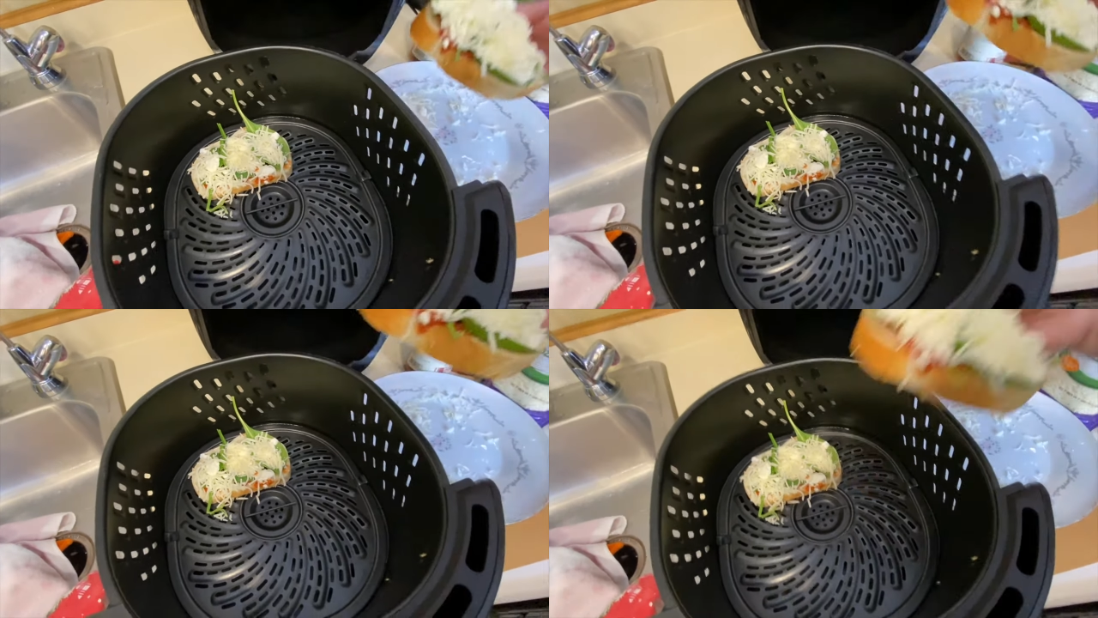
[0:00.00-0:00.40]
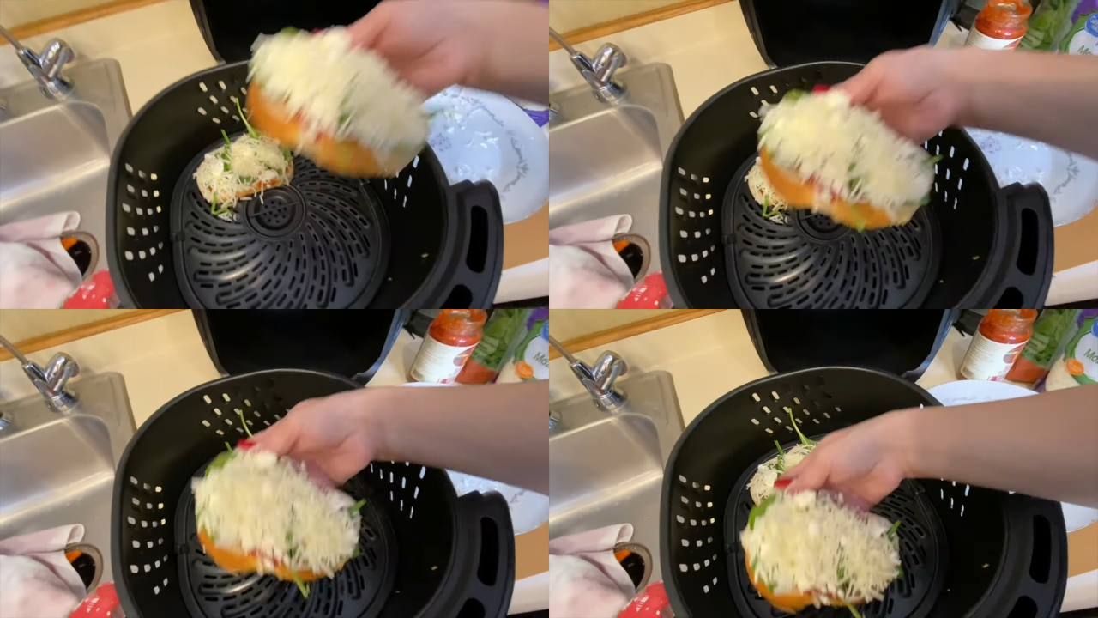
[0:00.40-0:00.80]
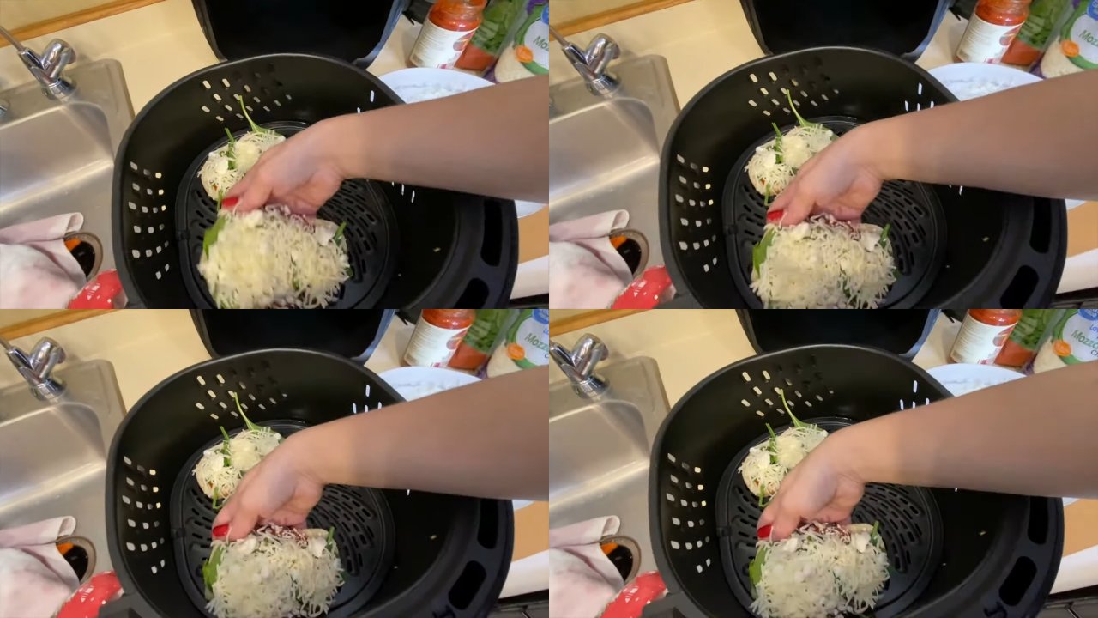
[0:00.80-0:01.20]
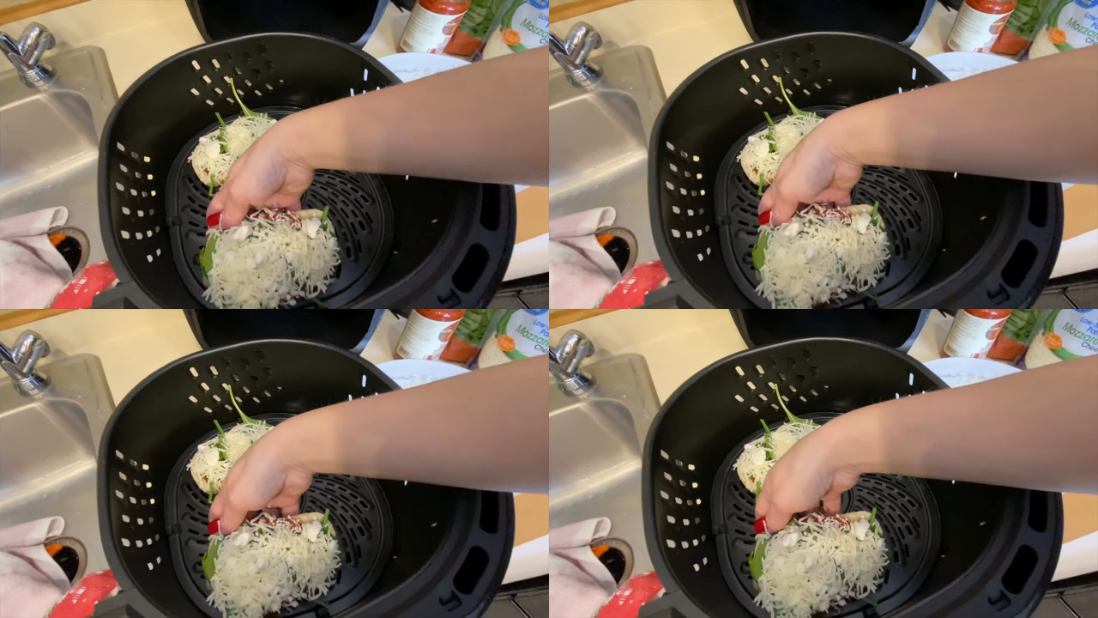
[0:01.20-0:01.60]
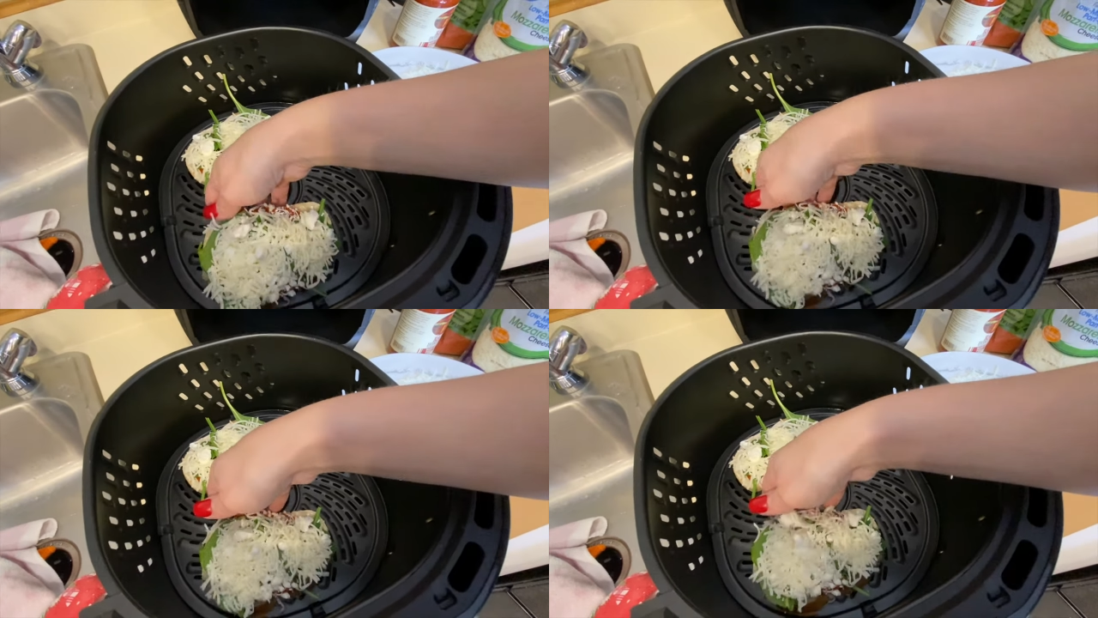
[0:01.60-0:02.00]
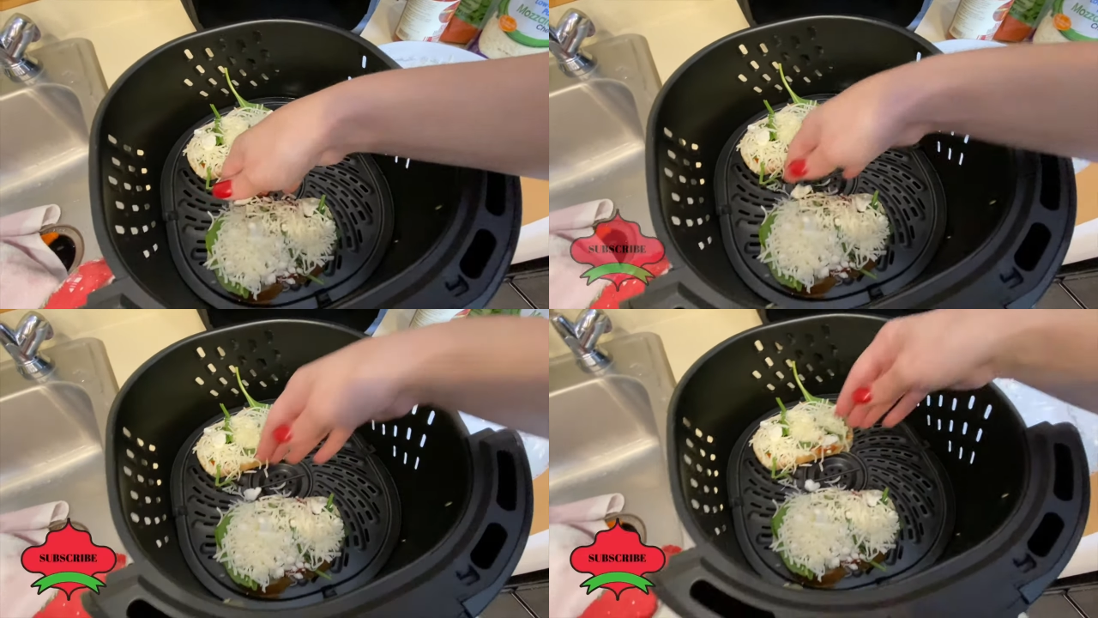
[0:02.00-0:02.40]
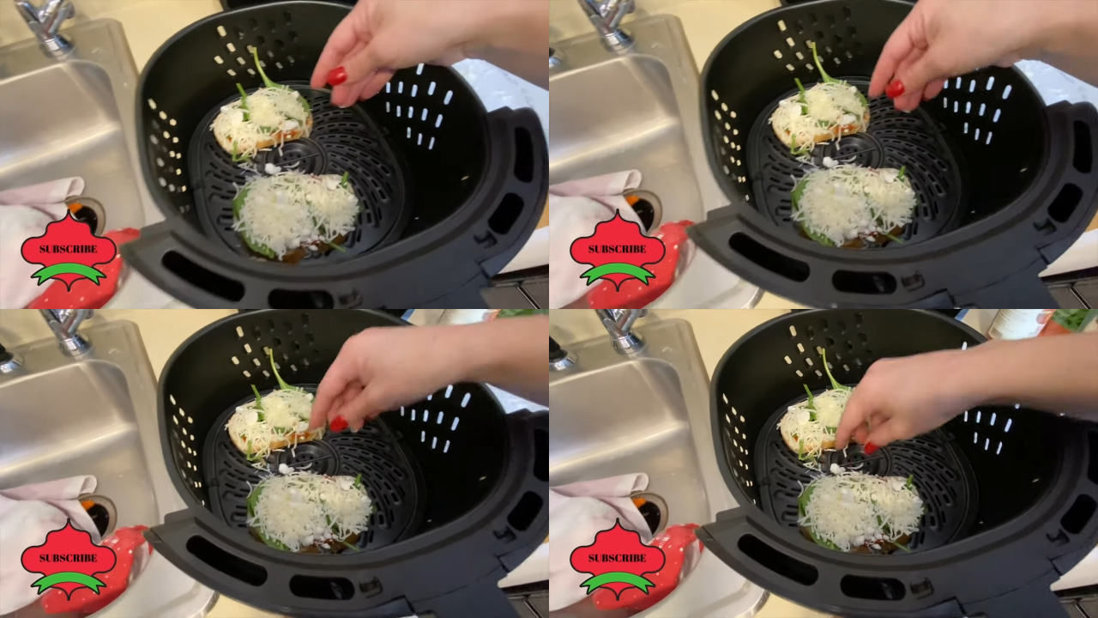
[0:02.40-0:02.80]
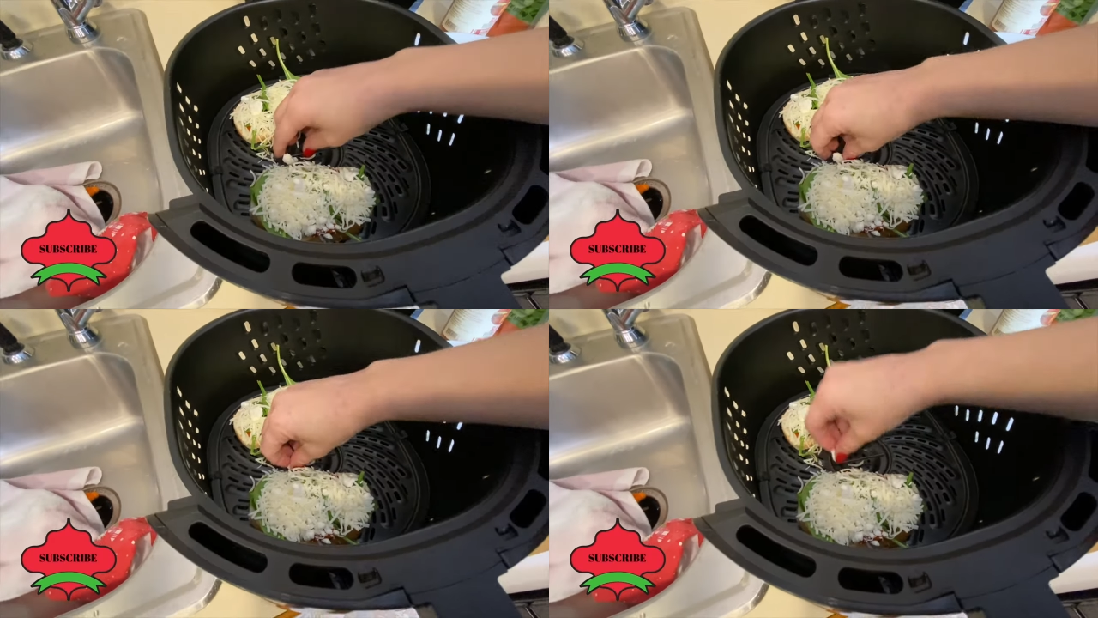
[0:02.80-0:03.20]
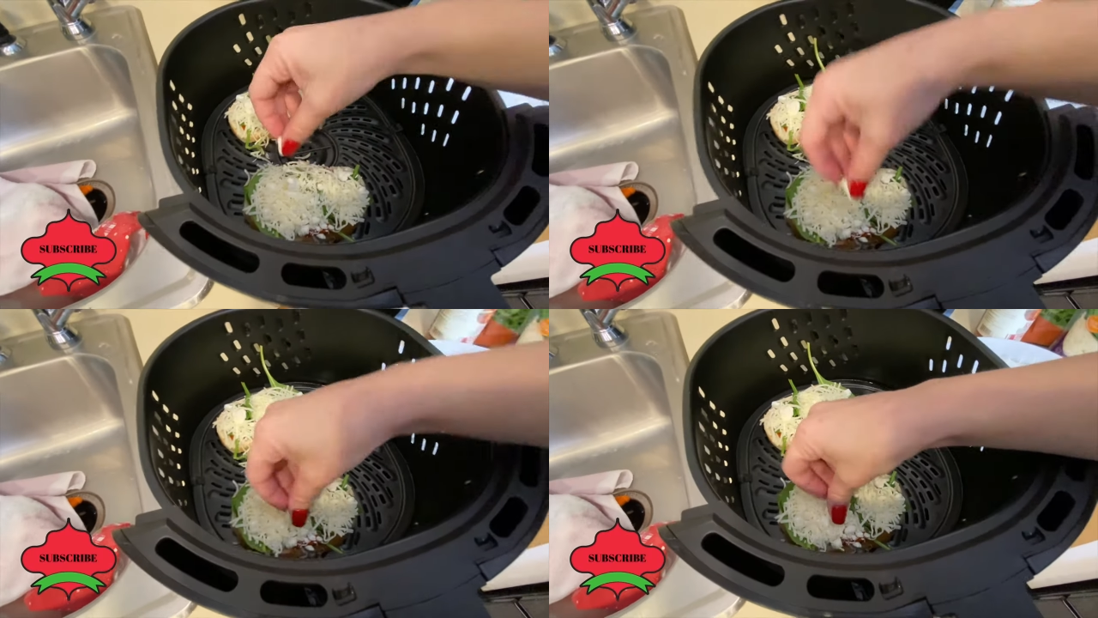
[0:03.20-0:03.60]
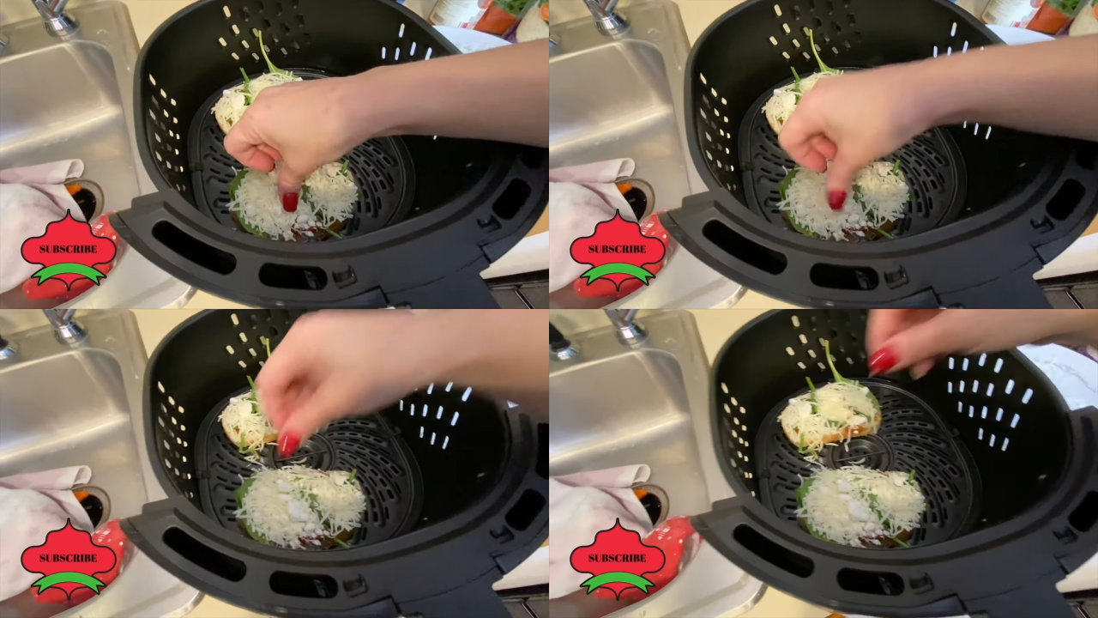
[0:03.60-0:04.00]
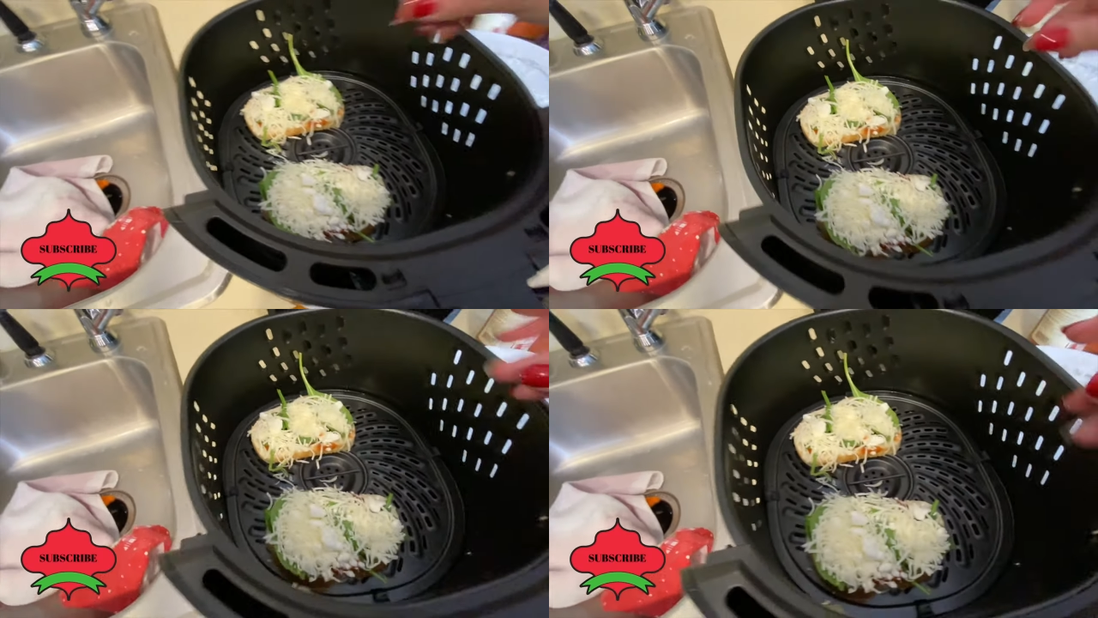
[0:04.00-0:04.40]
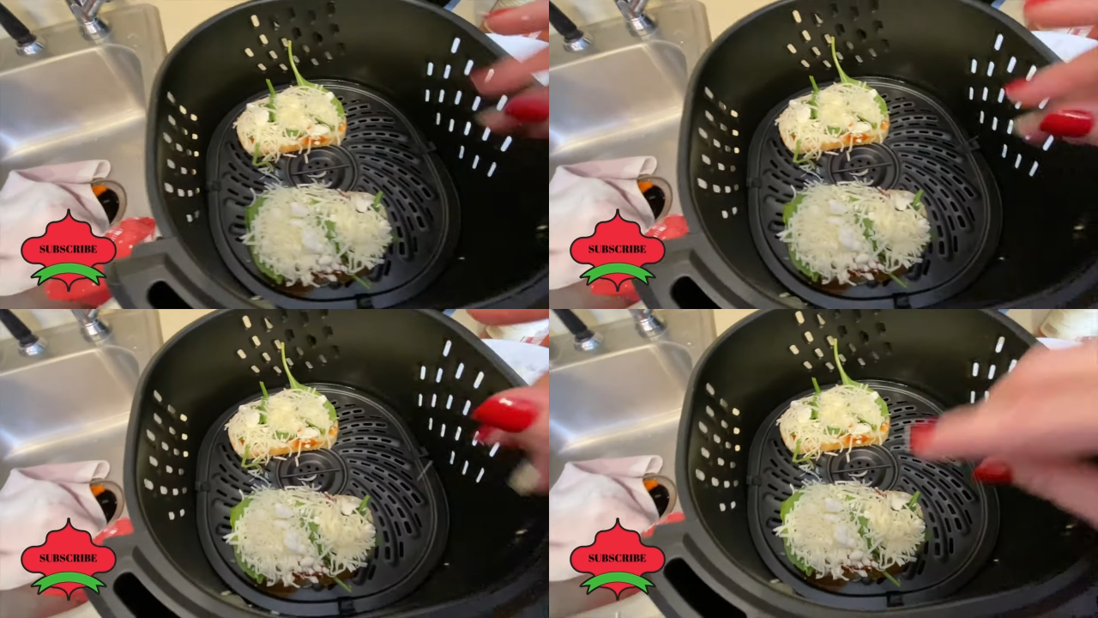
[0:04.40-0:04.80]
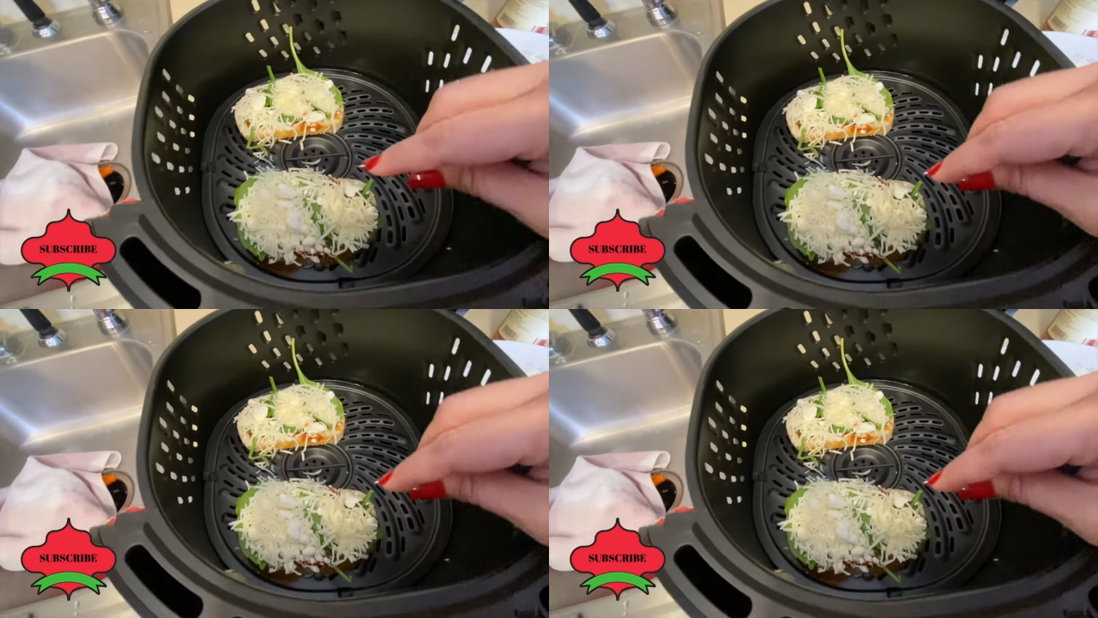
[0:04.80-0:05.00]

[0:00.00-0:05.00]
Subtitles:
[unreadable: no face in view]